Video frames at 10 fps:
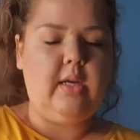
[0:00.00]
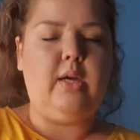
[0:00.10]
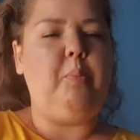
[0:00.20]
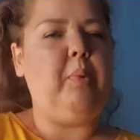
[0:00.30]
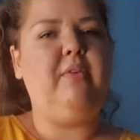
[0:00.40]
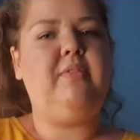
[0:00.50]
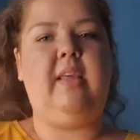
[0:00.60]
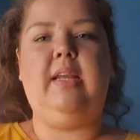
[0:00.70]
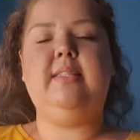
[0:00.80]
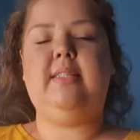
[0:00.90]
a couple of
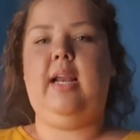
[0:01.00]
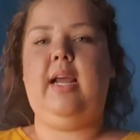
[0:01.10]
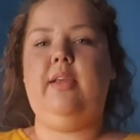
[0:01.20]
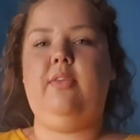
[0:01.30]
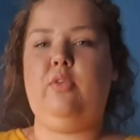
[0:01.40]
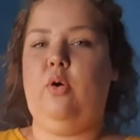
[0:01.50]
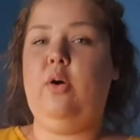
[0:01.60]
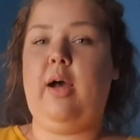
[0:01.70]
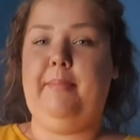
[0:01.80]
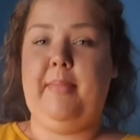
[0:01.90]
things that I
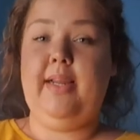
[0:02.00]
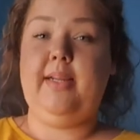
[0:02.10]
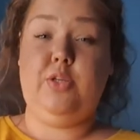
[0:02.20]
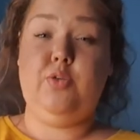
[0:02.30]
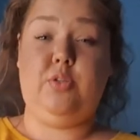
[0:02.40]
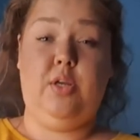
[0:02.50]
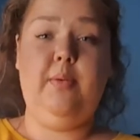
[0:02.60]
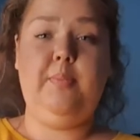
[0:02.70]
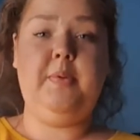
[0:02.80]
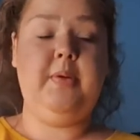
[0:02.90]
thought I might use
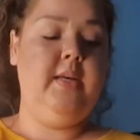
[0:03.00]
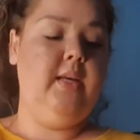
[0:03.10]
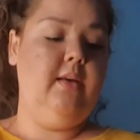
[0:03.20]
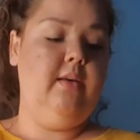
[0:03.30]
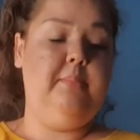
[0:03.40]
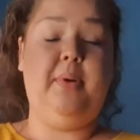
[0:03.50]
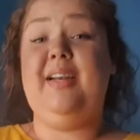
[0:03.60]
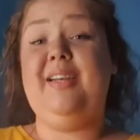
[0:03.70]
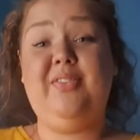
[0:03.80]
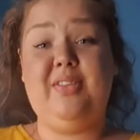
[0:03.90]
up, but I
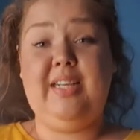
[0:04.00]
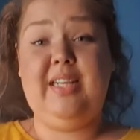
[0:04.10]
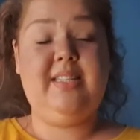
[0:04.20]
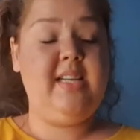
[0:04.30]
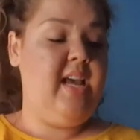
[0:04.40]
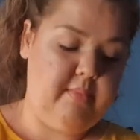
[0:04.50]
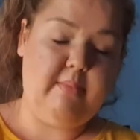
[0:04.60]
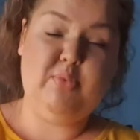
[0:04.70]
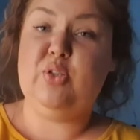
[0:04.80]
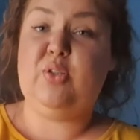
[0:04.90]
never did. I'm
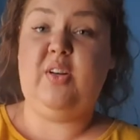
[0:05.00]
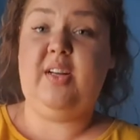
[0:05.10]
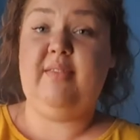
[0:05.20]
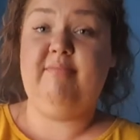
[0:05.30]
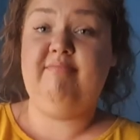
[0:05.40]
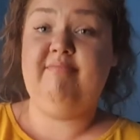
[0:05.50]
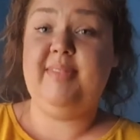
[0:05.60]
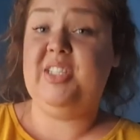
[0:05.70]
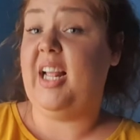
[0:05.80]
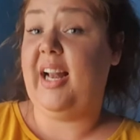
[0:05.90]
just gonna
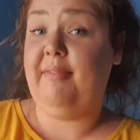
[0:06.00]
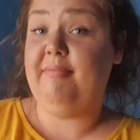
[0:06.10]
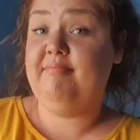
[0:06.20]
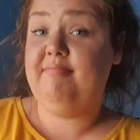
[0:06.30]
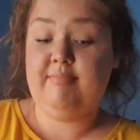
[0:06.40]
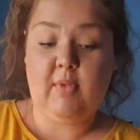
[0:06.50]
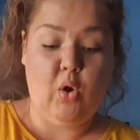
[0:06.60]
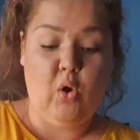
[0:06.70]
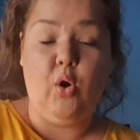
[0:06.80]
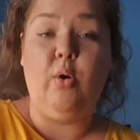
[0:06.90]
sell it
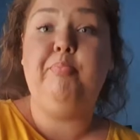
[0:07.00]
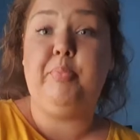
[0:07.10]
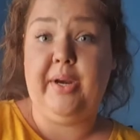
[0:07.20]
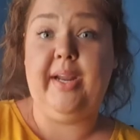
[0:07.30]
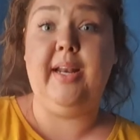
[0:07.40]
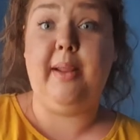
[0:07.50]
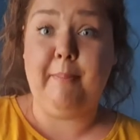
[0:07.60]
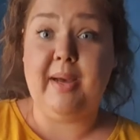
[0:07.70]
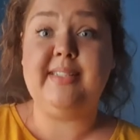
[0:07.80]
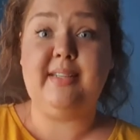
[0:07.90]
or put it in a
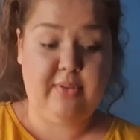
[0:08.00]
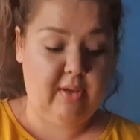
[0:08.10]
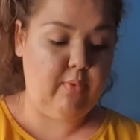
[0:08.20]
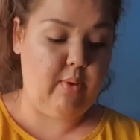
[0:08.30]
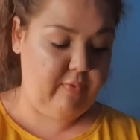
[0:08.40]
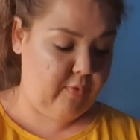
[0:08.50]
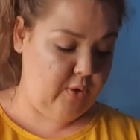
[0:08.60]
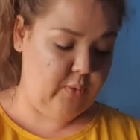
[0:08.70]
massive giveaway for you